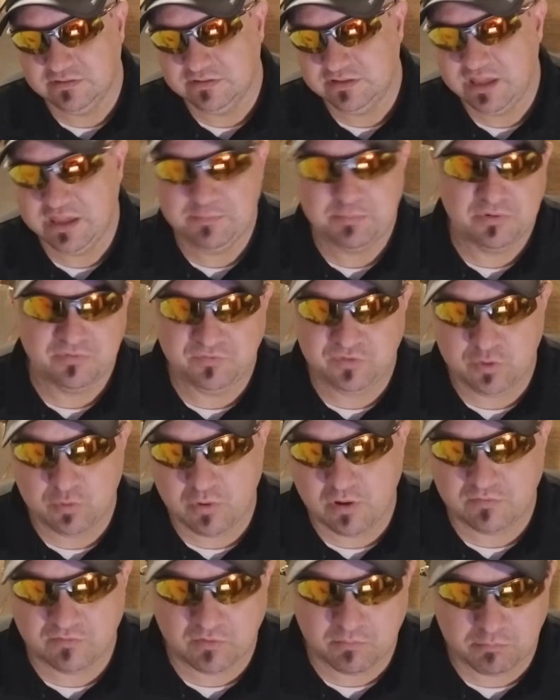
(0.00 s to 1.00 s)
keep a few
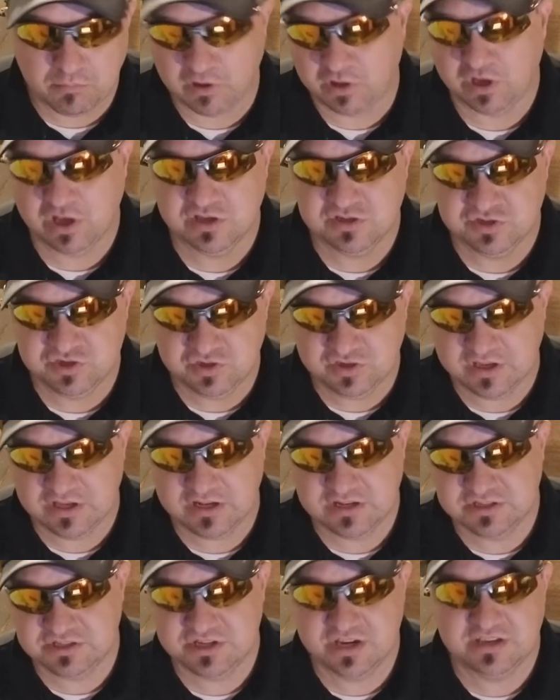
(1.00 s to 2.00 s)
of them because you can
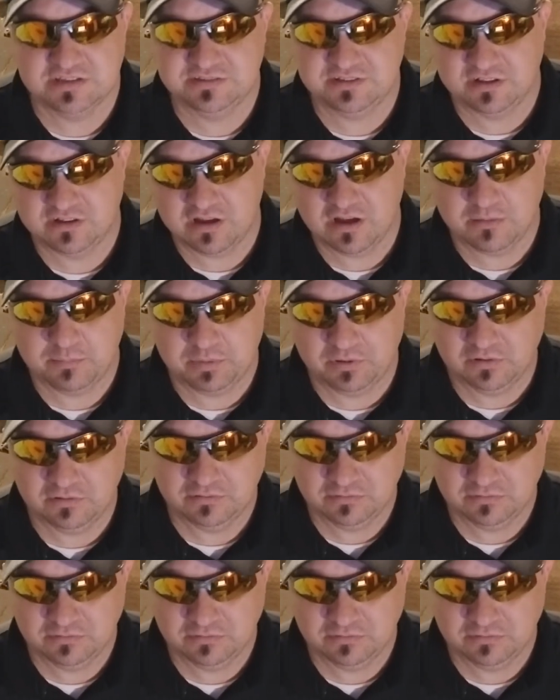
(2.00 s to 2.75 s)
ingest a couple,